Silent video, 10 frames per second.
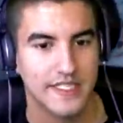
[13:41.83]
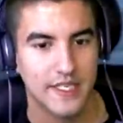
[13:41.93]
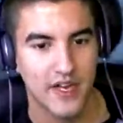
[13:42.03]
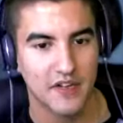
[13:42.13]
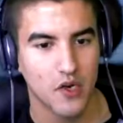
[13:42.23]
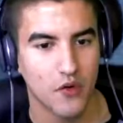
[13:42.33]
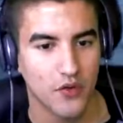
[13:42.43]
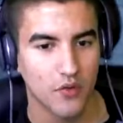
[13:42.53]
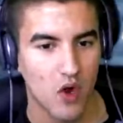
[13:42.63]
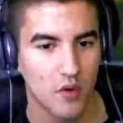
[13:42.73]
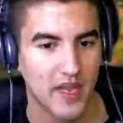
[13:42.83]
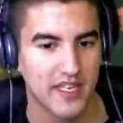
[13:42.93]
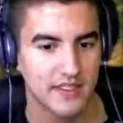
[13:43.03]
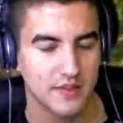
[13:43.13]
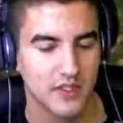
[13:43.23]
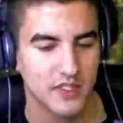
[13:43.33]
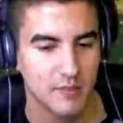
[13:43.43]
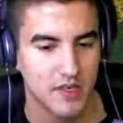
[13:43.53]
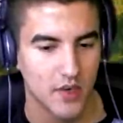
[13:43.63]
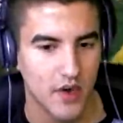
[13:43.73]
So you'd have to go through the growing pains, which is
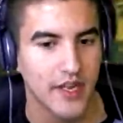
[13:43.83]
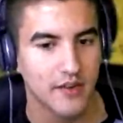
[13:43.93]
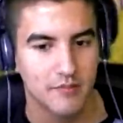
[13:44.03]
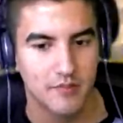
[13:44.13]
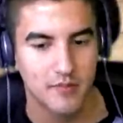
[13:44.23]
somewhat annoying.